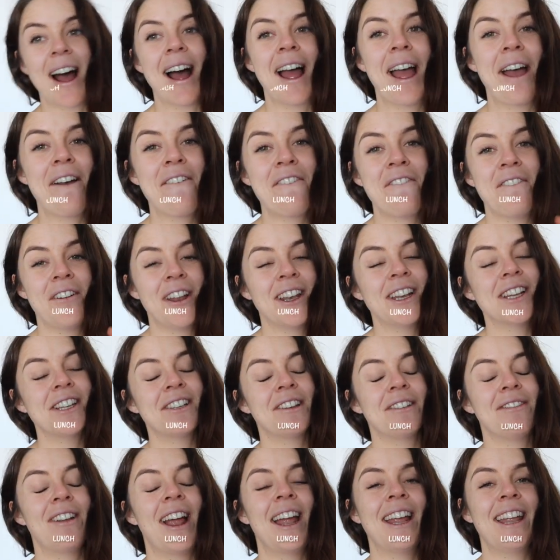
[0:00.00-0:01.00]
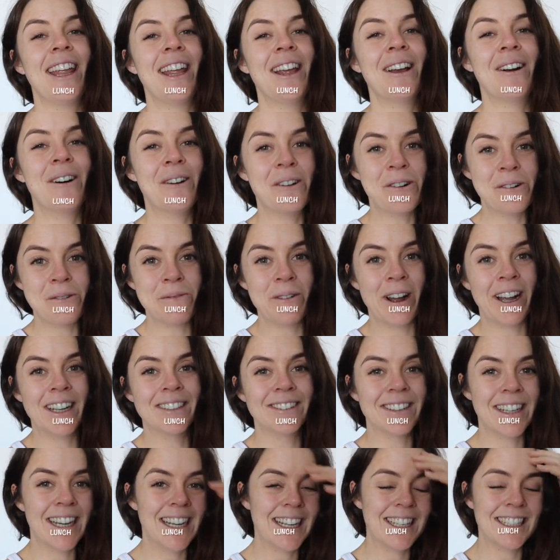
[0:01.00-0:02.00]
I have finished making all my
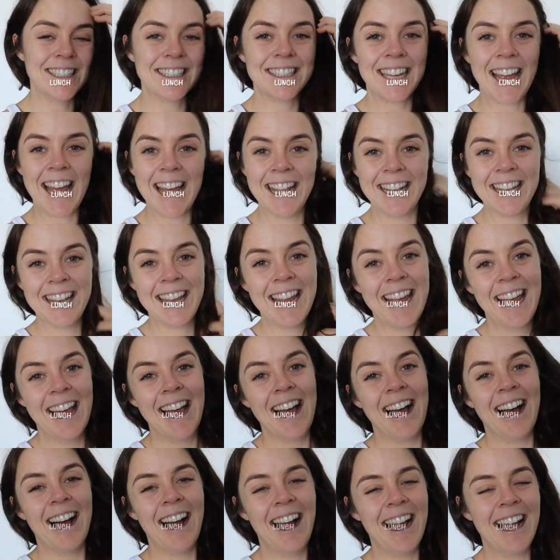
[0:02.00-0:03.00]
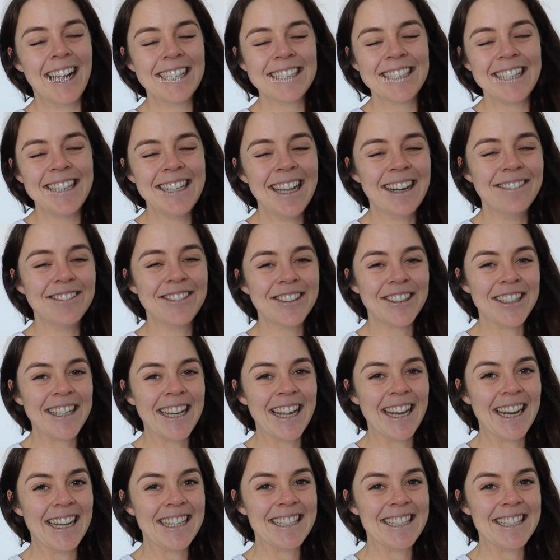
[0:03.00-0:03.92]
reels and I actually love doing it.